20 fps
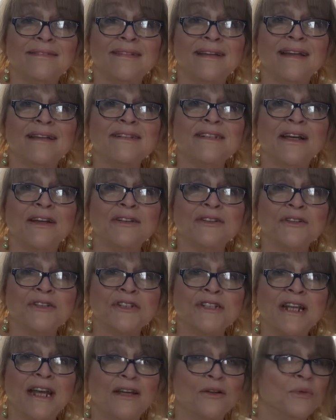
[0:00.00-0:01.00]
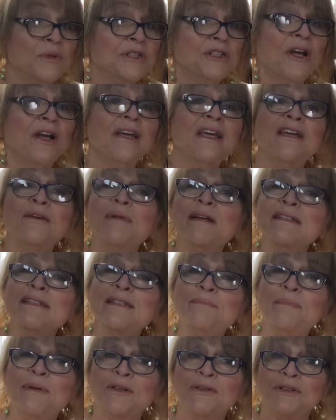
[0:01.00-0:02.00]
and to understand. We're talking about
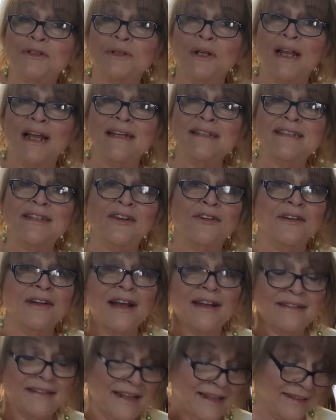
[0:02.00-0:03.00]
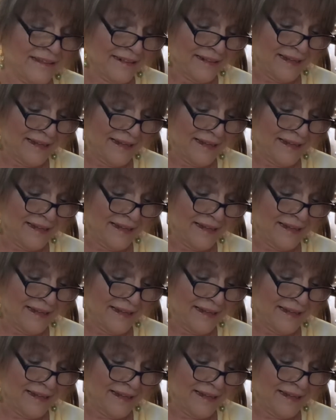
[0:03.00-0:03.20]
spiritual eyes here, not naked